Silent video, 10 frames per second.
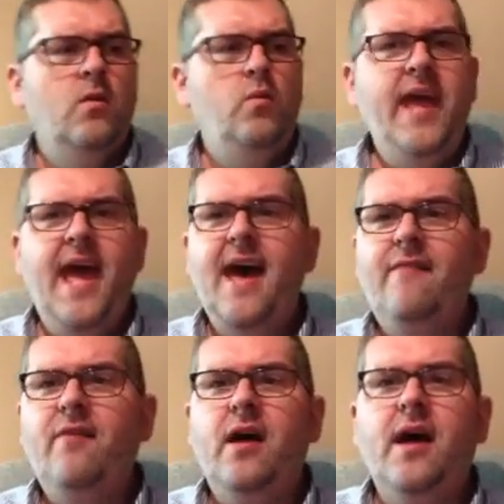We
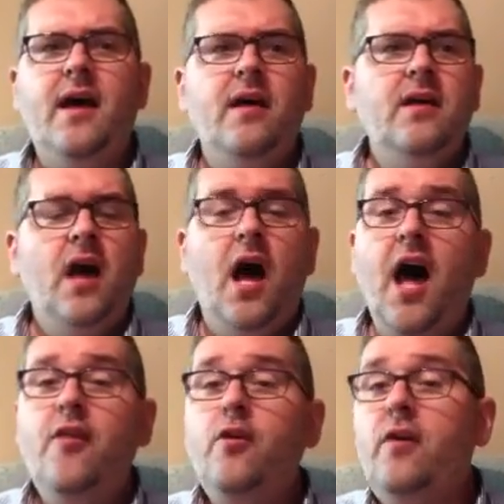have
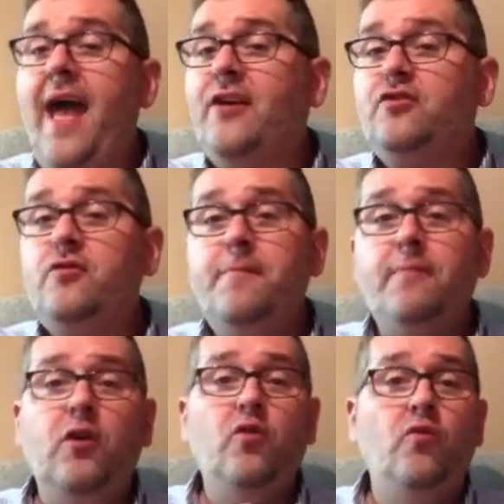other
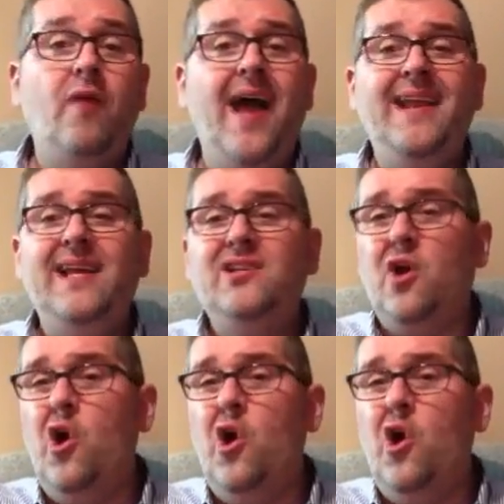extra-biblical writings